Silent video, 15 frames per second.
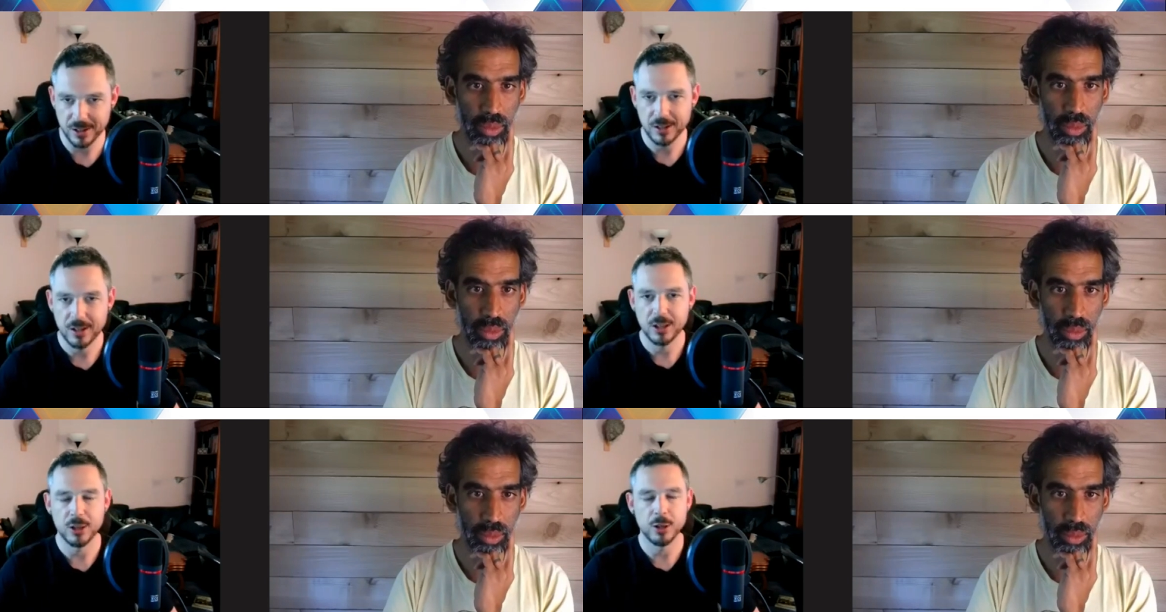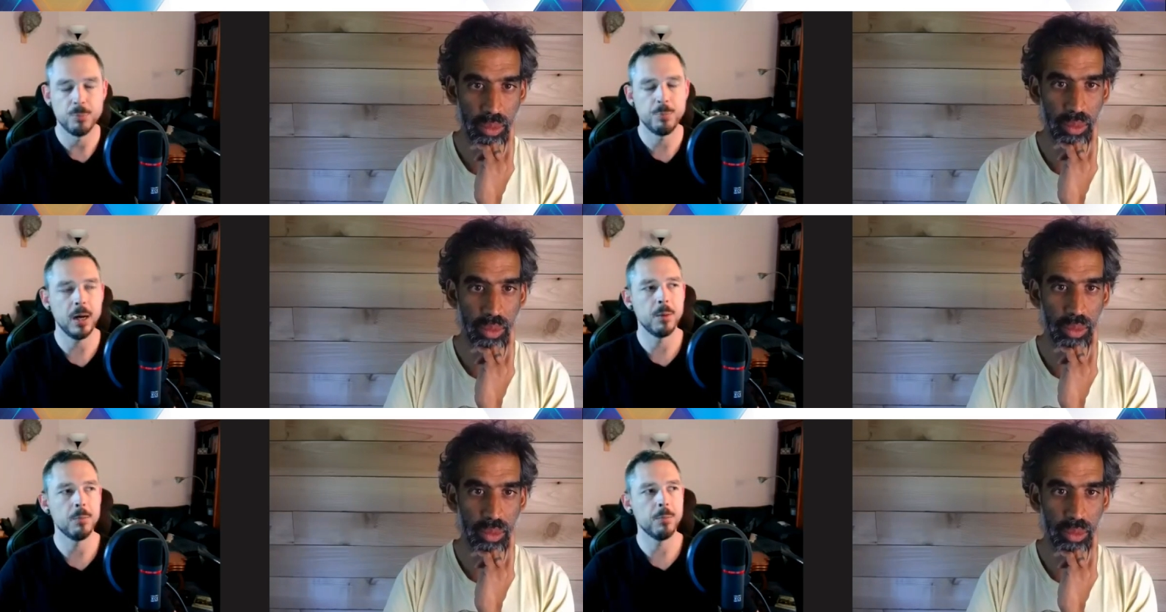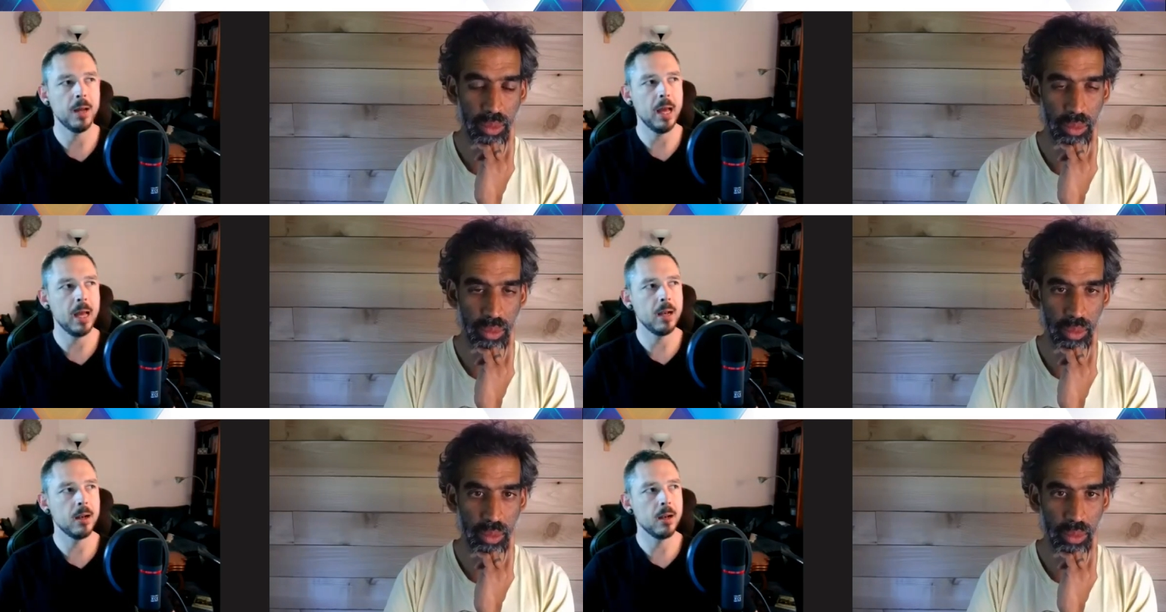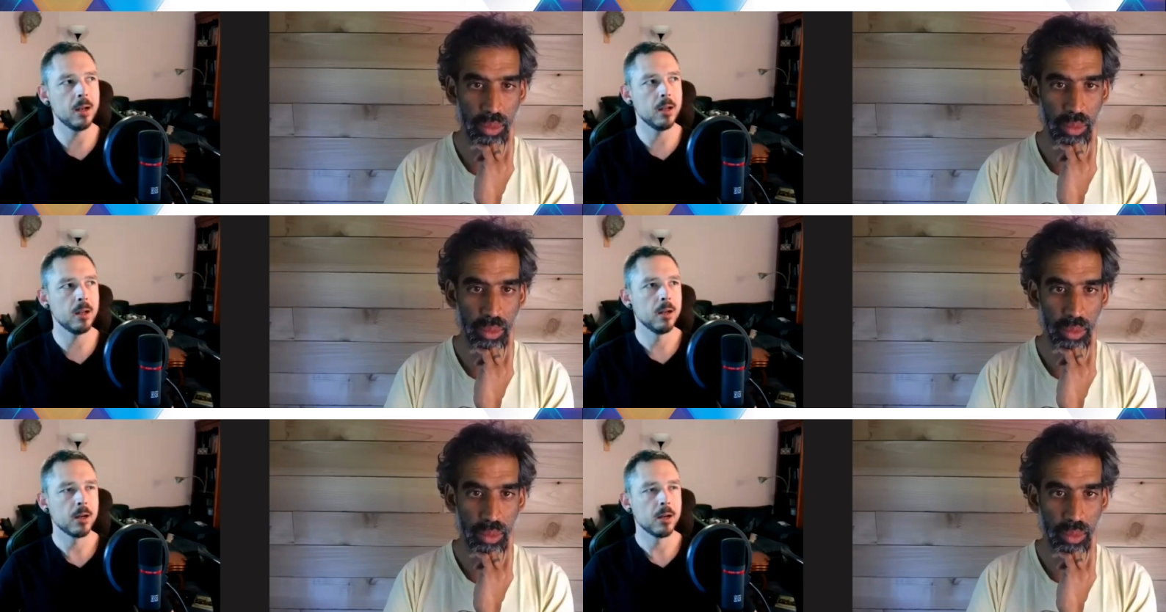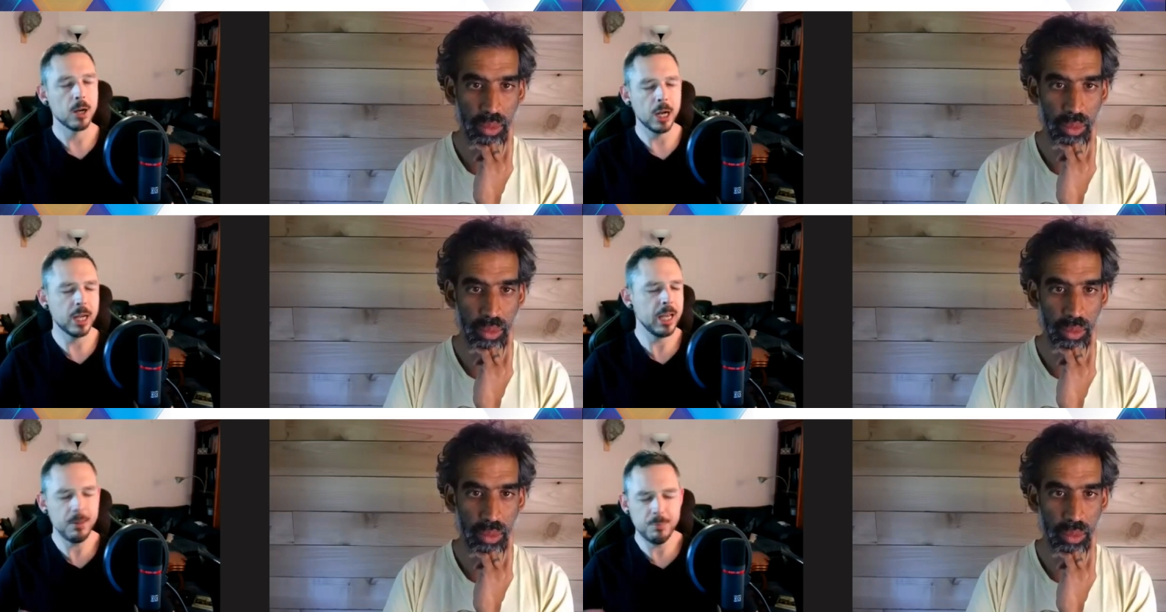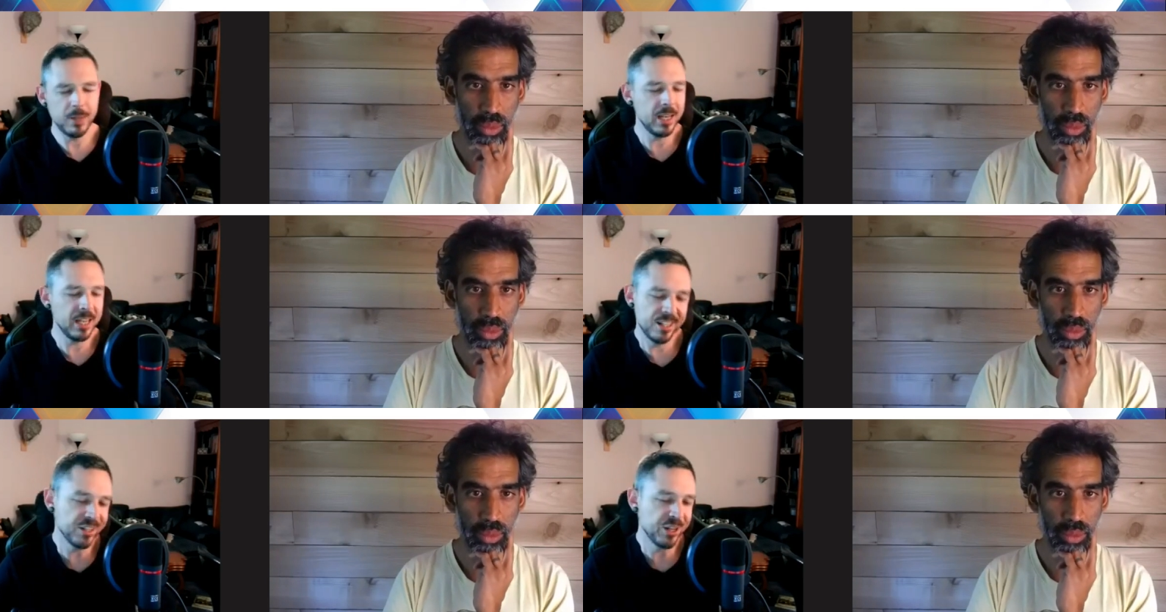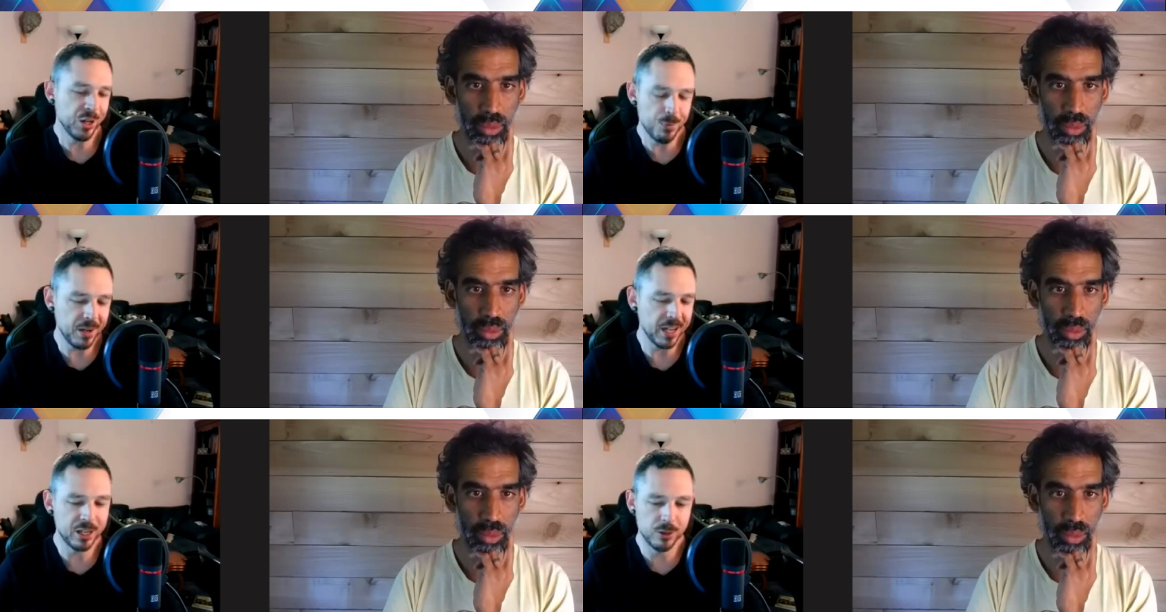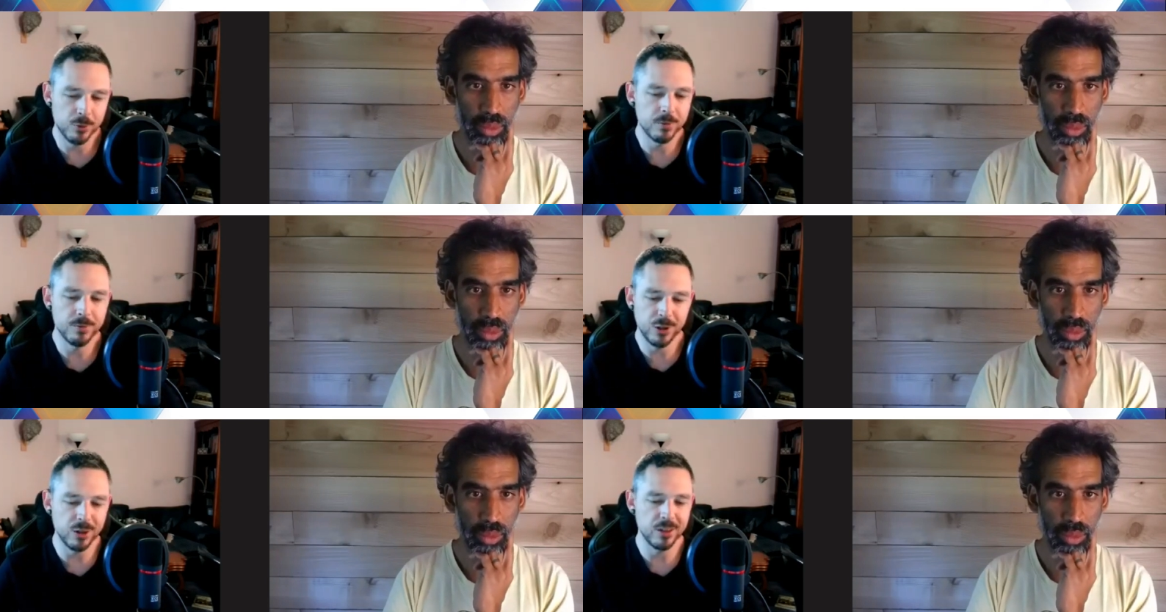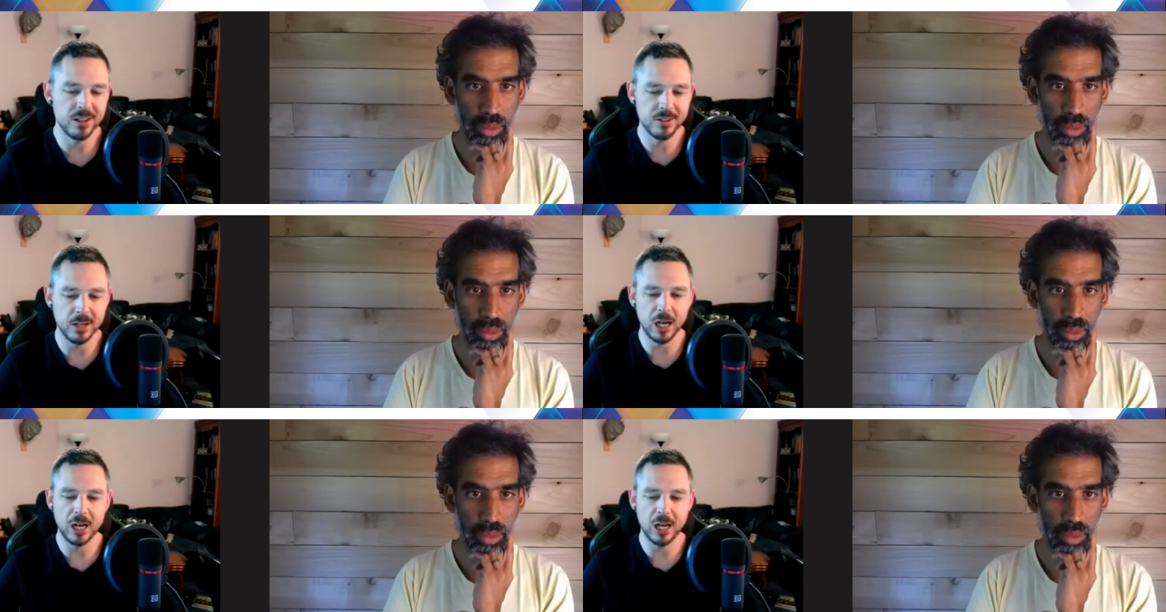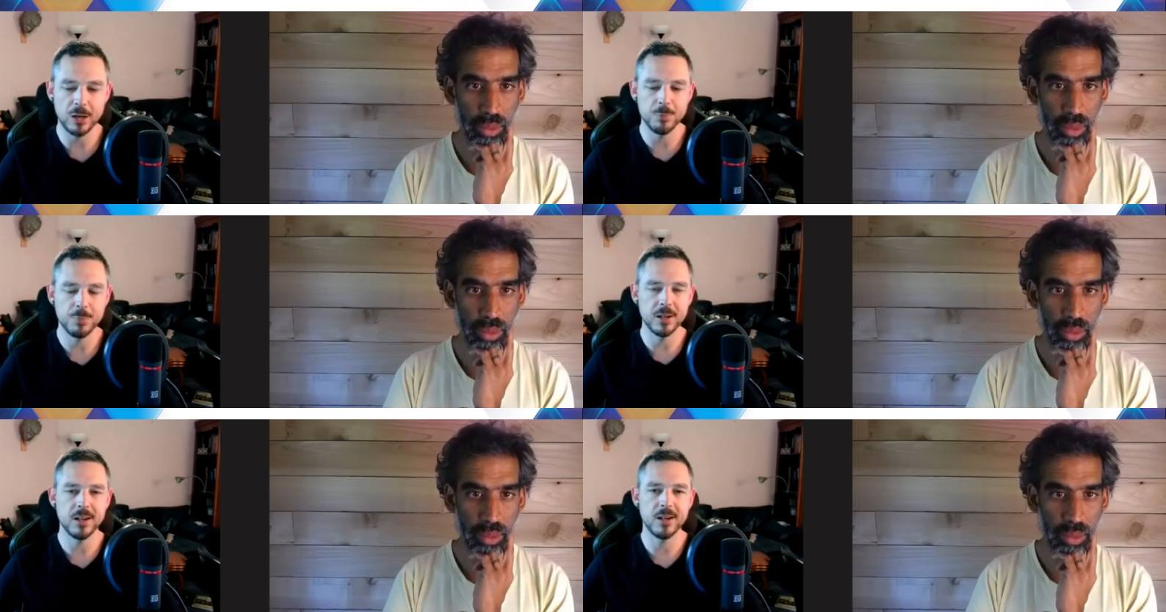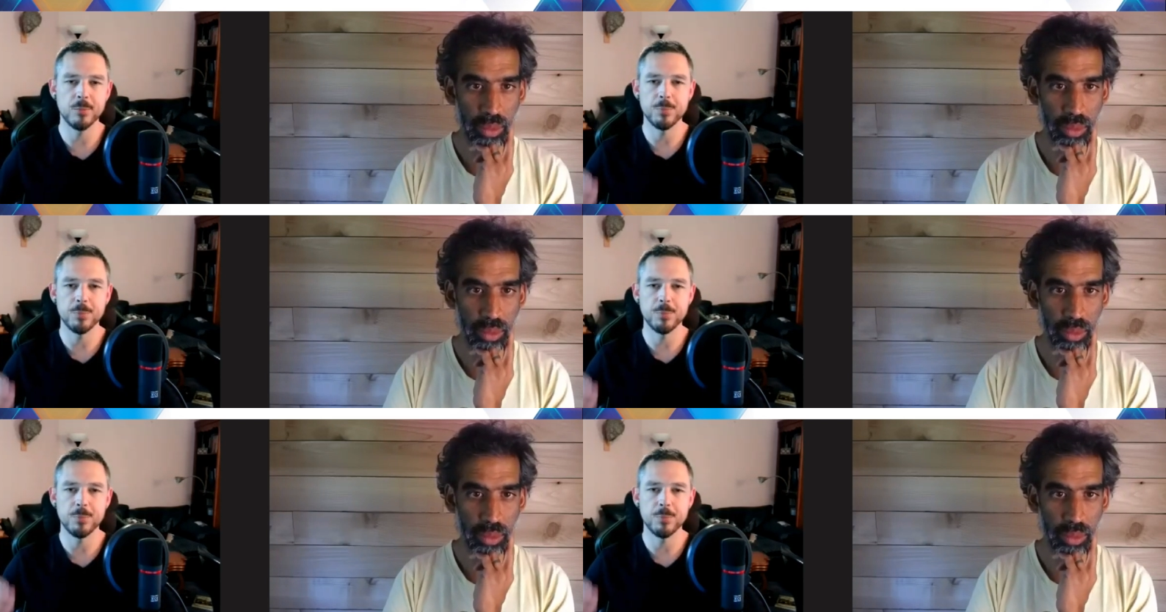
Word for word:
Speaker 1: the the bump. And I keep meaning to go back and review the data, but